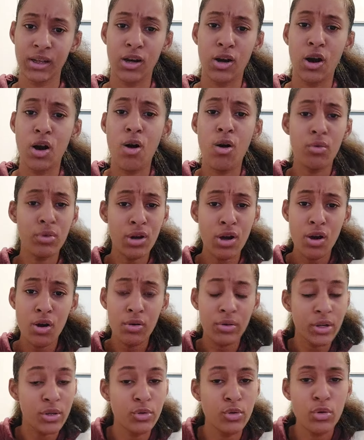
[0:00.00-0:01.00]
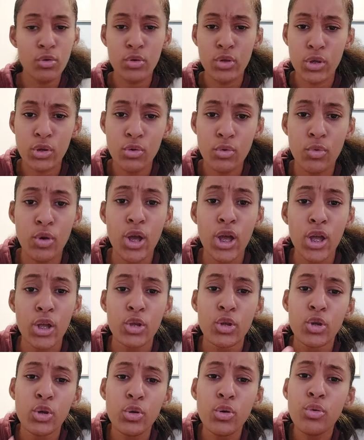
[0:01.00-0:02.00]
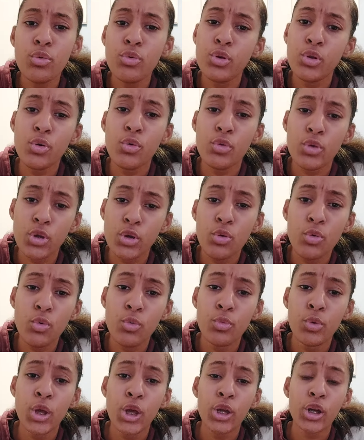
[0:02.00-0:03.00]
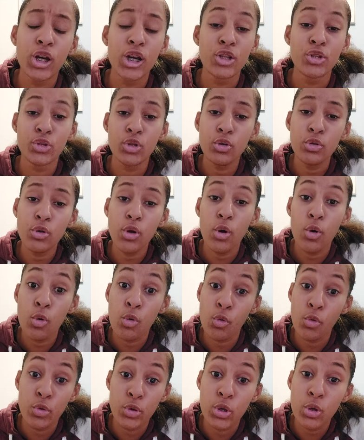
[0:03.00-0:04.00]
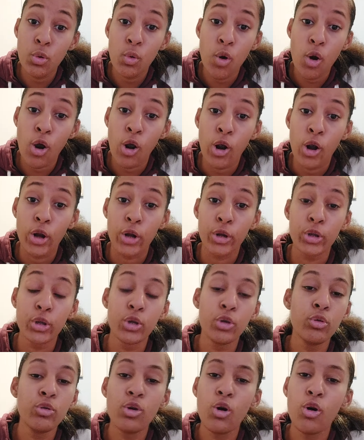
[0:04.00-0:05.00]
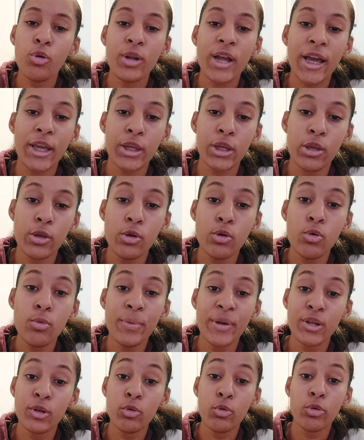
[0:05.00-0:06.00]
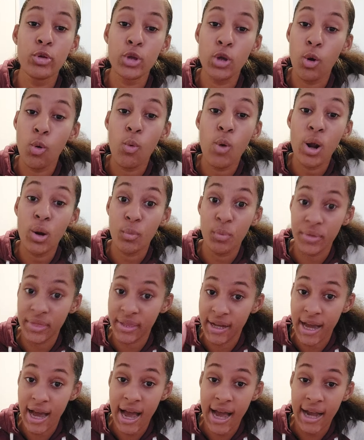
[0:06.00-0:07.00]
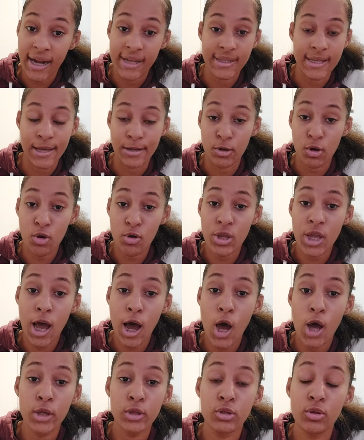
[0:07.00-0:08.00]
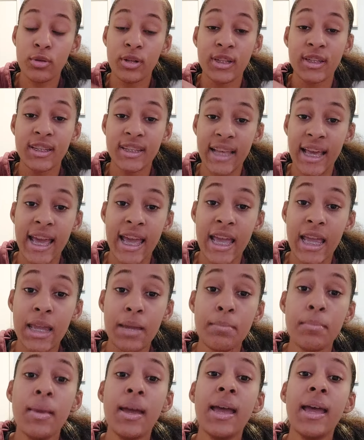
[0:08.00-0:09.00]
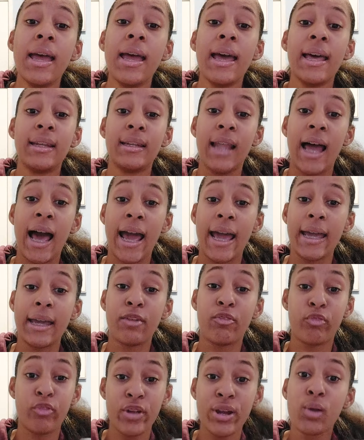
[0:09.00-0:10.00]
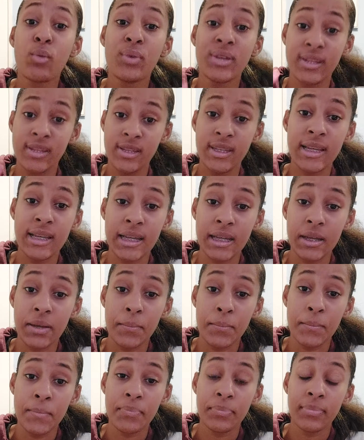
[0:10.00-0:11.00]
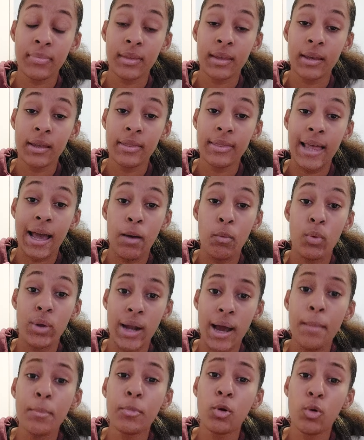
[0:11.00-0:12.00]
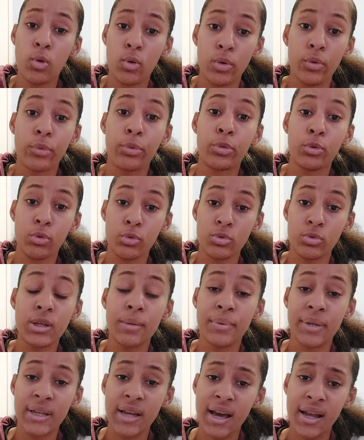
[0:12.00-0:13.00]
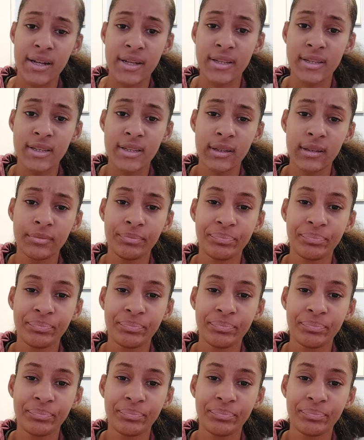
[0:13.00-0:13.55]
Go on and do you. You do you because you know who you are. You know that you've been doing your work with God because I know y'all is on the same like frequency that what I'm going through, to be honest.